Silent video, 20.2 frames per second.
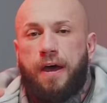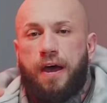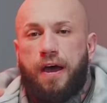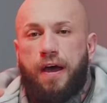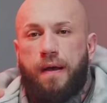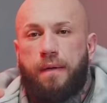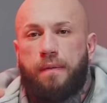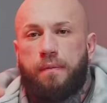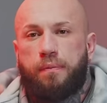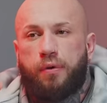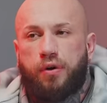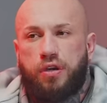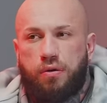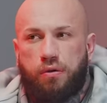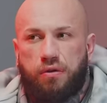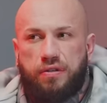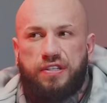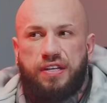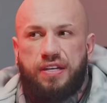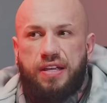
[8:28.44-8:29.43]
Um, but
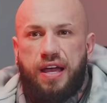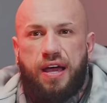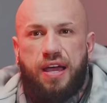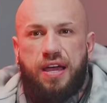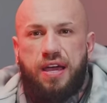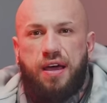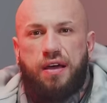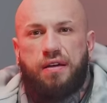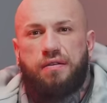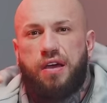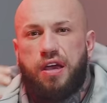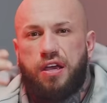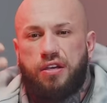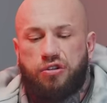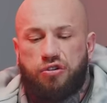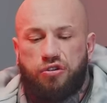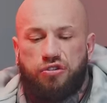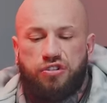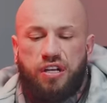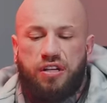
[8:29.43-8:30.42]
you'll see that here, it's
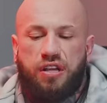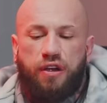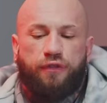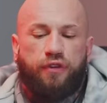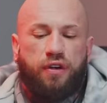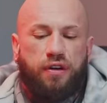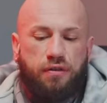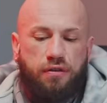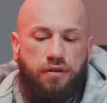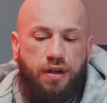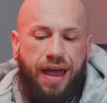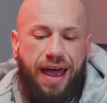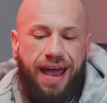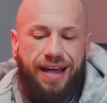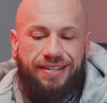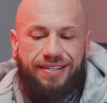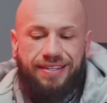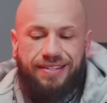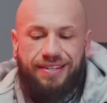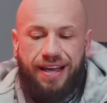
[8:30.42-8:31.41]
just a different
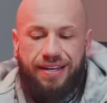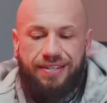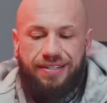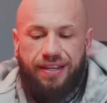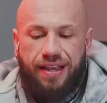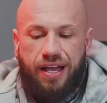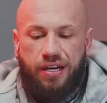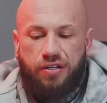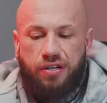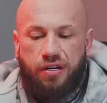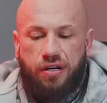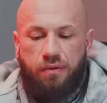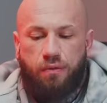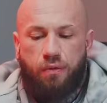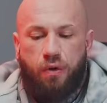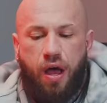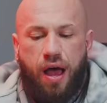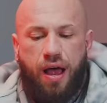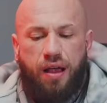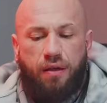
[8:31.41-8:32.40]
exercise selection and
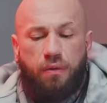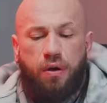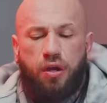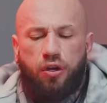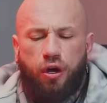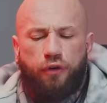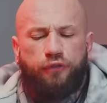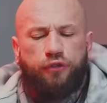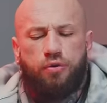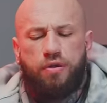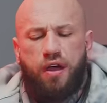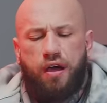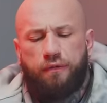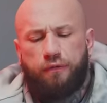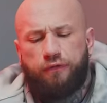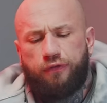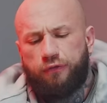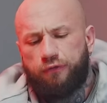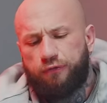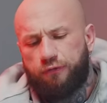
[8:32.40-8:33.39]
what, I will go through
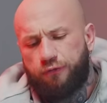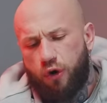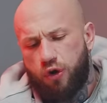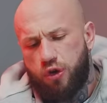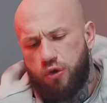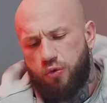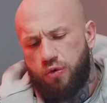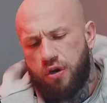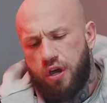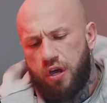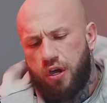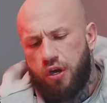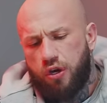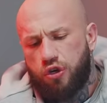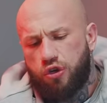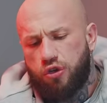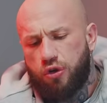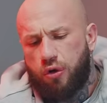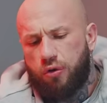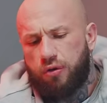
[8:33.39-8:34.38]
that for you
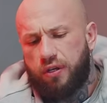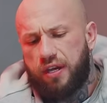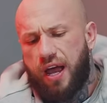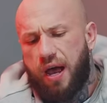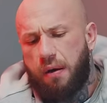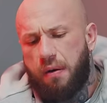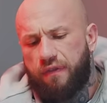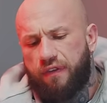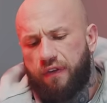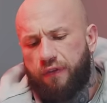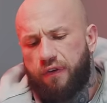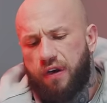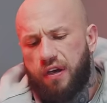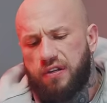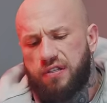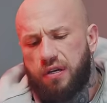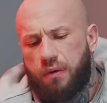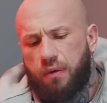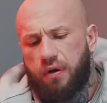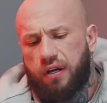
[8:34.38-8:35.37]
shortly. However,
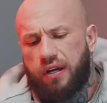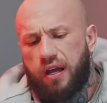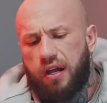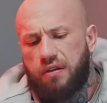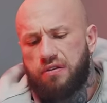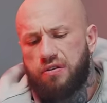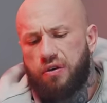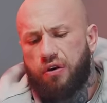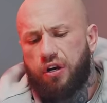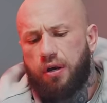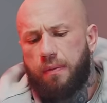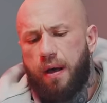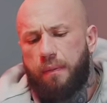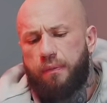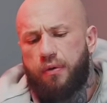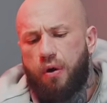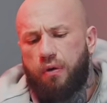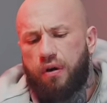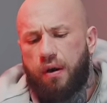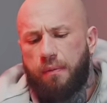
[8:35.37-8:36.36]
first I wanna kind of talk about
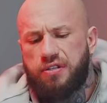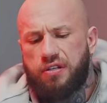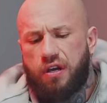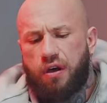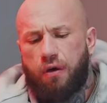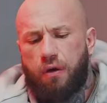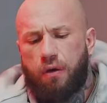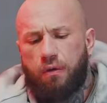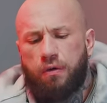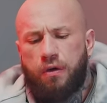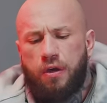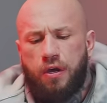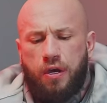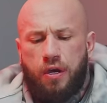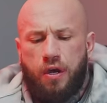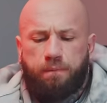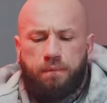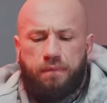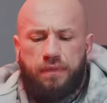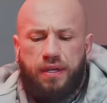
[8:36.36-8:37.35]
program as a whole.
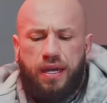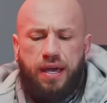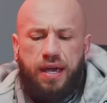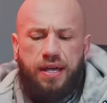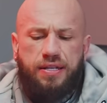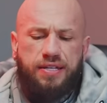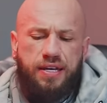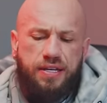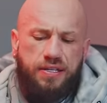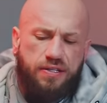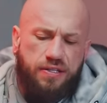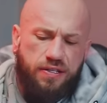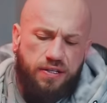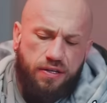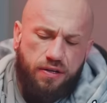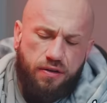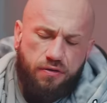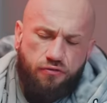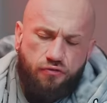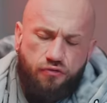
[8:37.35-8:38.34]
It
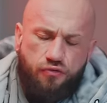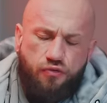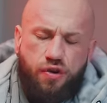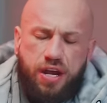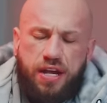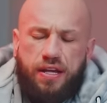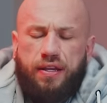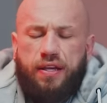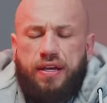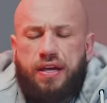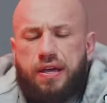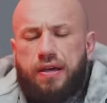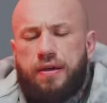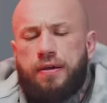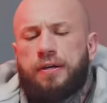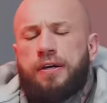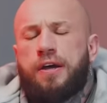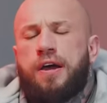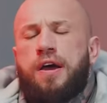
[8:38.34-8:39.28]
is really